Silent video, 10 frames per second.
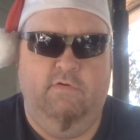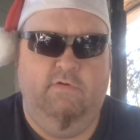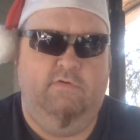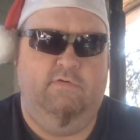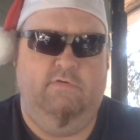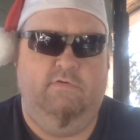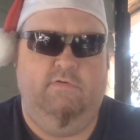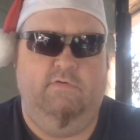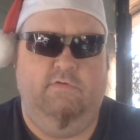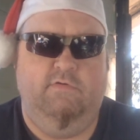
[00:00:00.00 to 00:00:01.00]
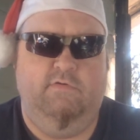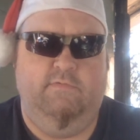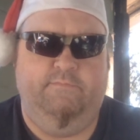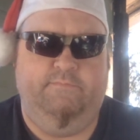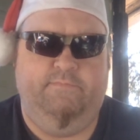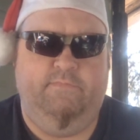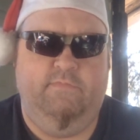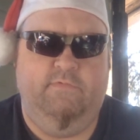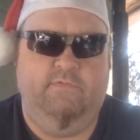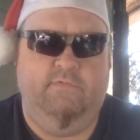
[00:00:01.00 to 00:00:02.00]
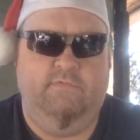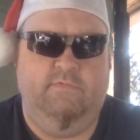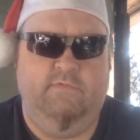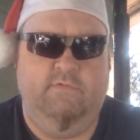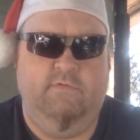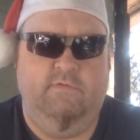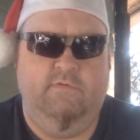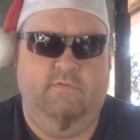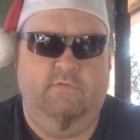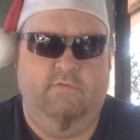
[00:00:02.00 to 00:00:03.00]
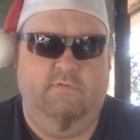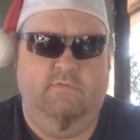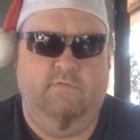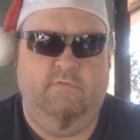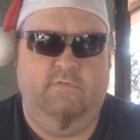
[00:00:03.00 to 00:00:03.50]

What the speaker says: (no one is talking)